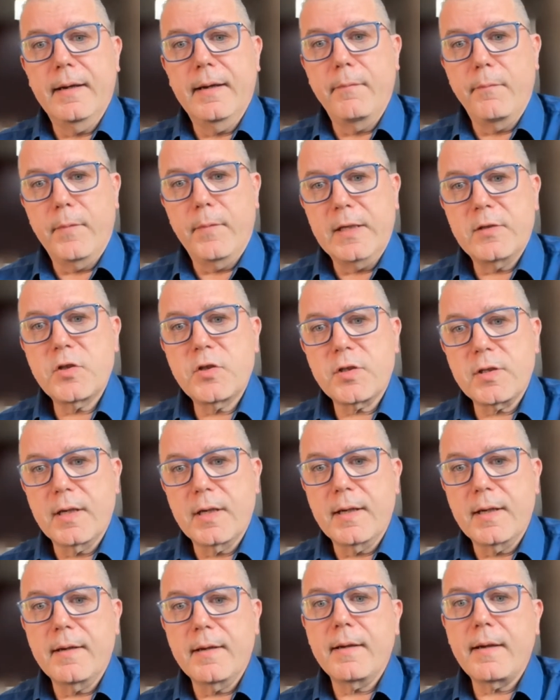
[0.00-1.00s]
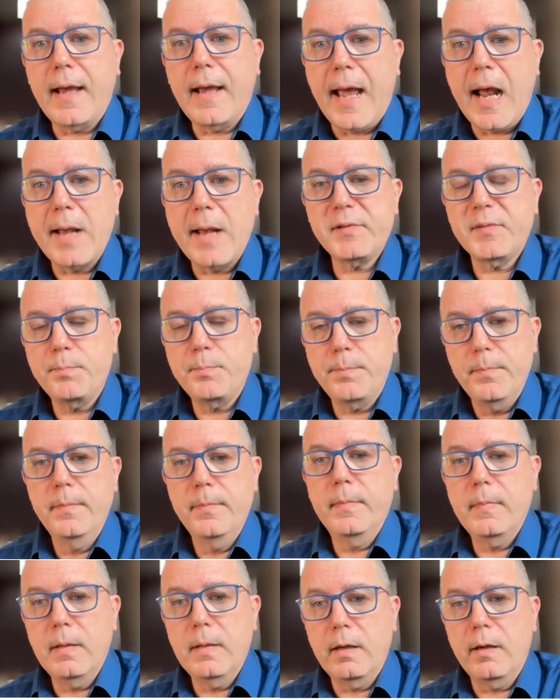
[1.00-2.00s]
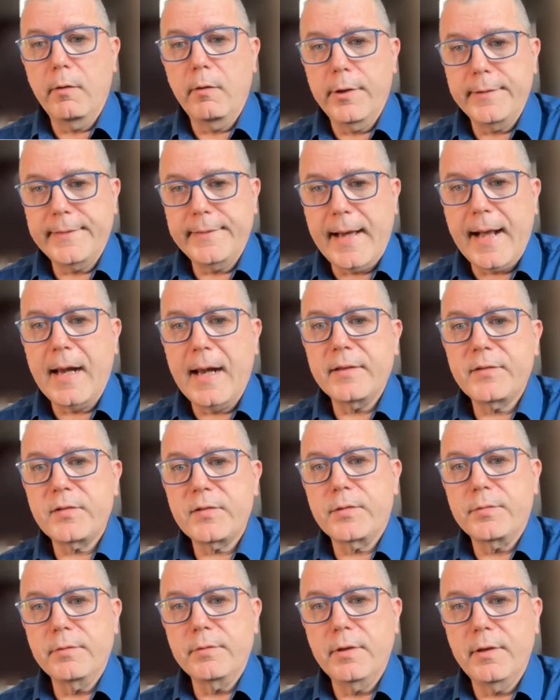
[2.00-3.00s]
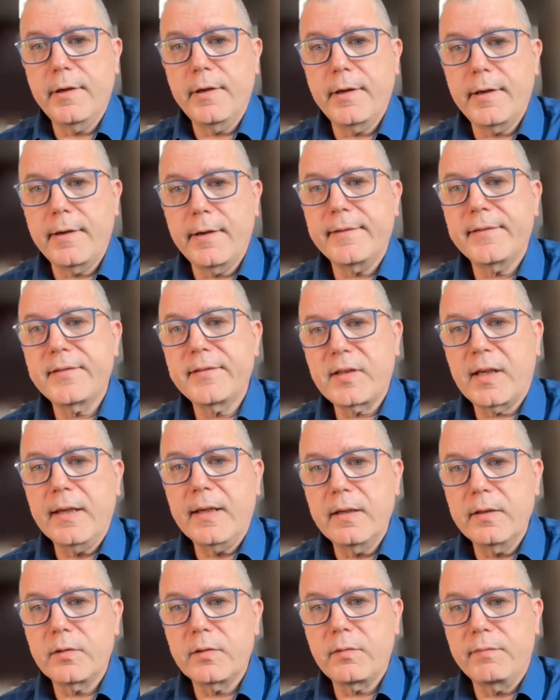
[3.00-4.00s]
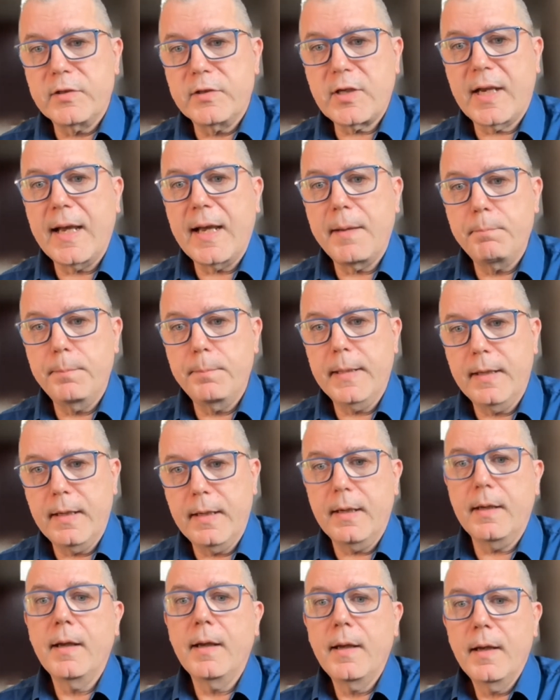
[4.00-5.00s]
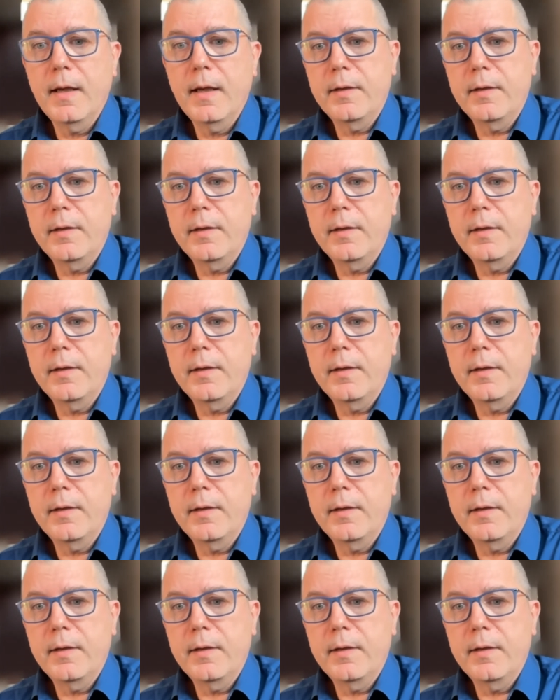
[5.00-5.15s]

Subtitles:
which helps adults to learn skills which can be